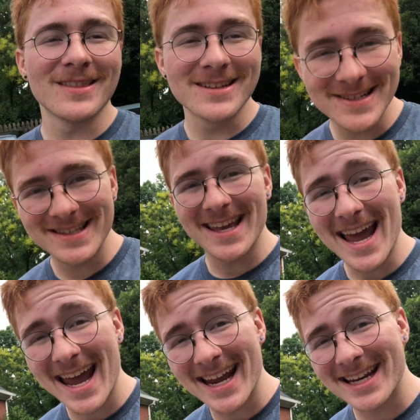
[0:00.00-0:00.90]
This is the
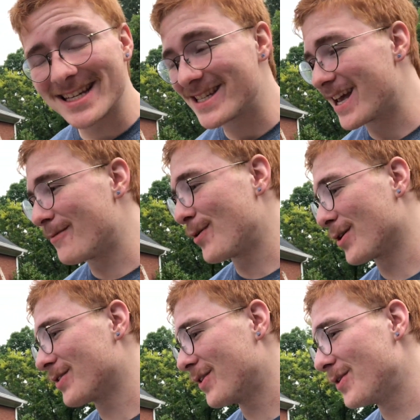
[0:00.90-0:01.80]
80s
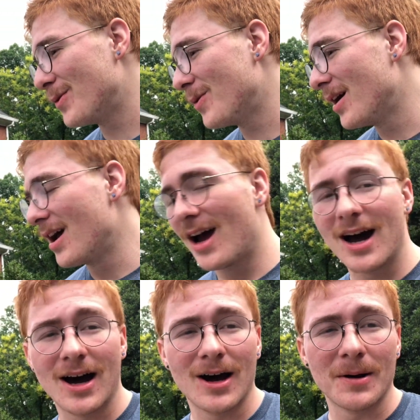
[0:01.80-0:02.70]
MR2.
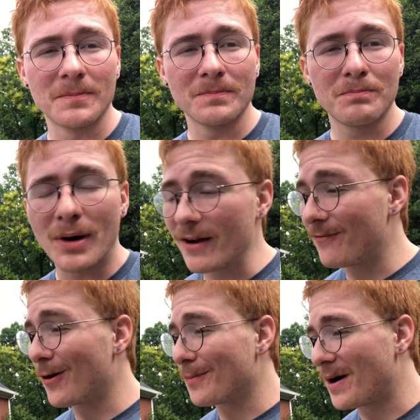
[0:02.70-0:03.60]
By
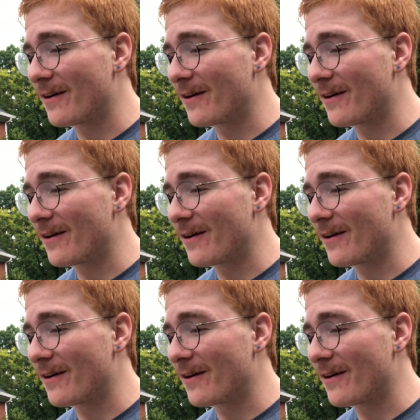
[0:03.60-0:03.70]
far my